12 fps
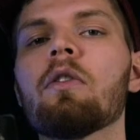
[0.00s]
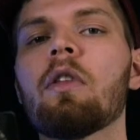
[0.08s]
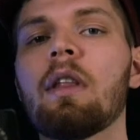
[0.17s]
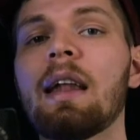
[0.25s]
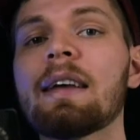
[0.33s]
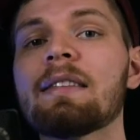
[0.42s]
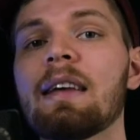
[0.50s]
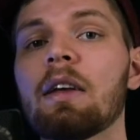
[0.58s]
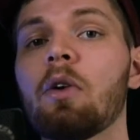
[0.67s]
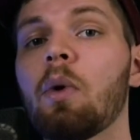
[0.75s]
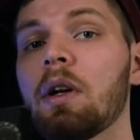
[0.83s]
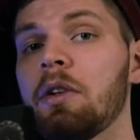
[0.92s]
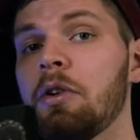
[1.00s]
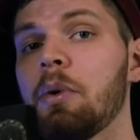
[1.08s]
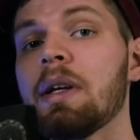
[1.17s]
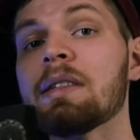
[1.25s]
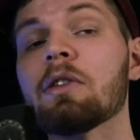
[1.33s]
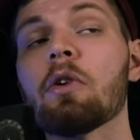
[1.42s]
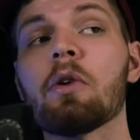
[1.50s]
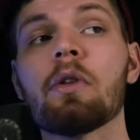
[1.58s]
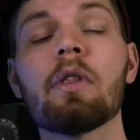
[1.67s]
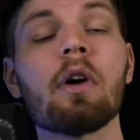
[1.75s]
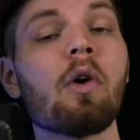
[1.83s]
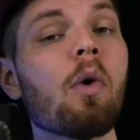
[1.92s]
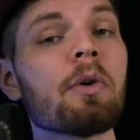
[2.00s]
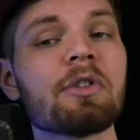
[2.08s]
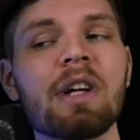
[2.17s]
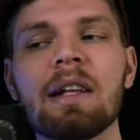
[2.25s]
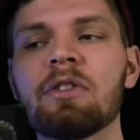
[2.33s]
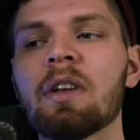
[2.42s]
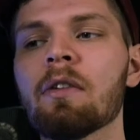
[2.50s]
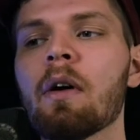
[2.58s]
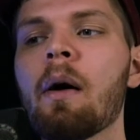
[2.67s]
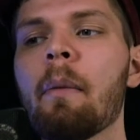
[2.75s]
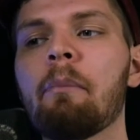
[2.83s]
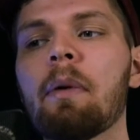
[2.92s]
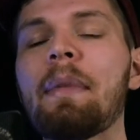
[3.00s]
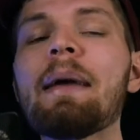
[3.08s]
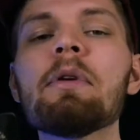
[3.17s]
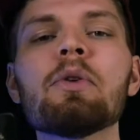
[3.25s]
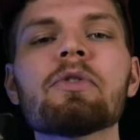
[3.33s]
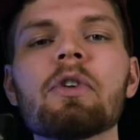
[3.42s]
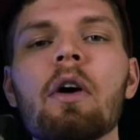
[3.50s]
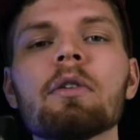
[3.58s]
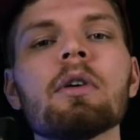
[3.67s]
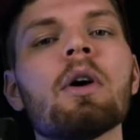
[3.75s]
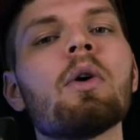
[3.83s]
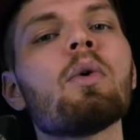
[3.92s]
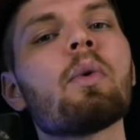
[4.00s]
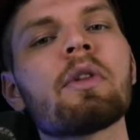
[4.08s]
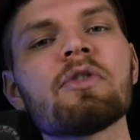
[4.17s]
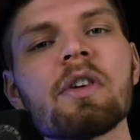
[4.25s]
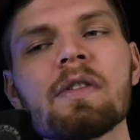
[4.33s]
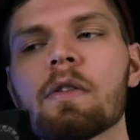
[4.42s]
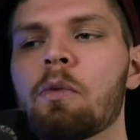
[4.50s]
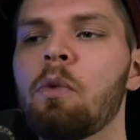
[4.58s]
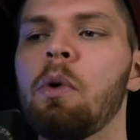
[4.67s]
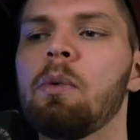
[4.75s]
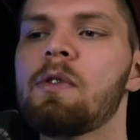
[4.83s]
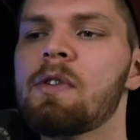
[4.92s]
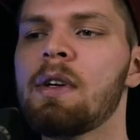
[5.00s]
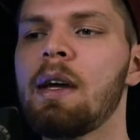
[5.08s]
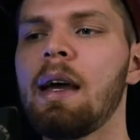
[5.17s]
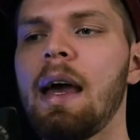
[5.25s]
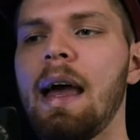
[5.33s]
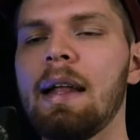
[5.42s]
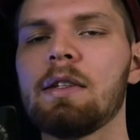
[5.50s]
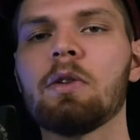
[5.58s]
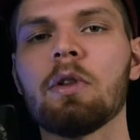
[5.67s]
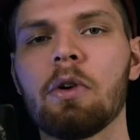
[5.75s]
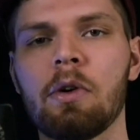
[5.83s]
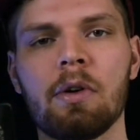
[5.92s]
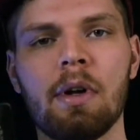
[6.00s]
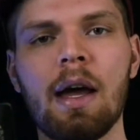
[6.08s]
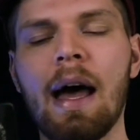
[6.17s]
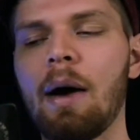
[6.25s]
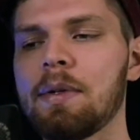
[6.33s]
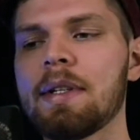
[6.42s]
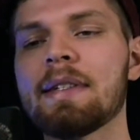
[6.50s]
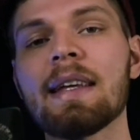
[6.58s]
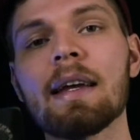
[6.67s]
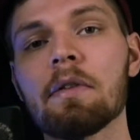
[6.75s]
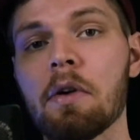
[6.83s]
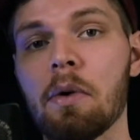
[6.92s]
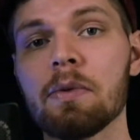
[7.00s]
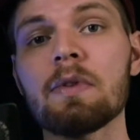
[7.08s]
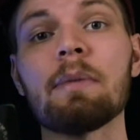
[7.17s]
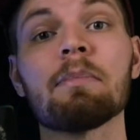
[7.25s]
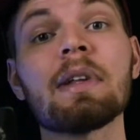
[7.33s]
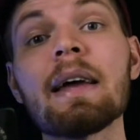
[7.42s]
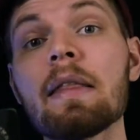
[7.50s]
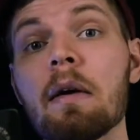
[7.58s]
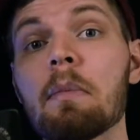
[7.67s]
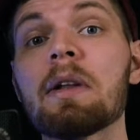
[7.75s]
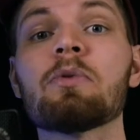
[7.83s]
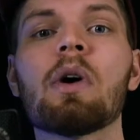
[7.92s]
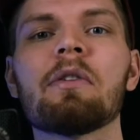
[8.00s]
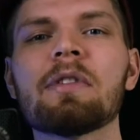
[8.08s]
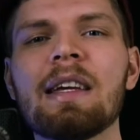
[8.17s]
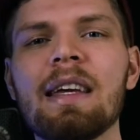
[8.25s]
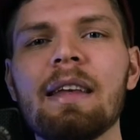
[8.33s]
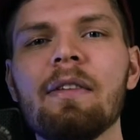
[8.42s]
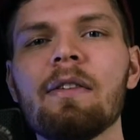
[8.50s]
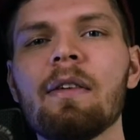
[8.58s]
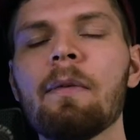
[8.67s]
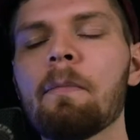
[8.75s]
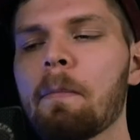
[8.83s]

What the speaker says: So the next thing you'll want to do is learn the chord changes. But maybe you start with just the roots and you learn how to sing those and play them in 12 keys.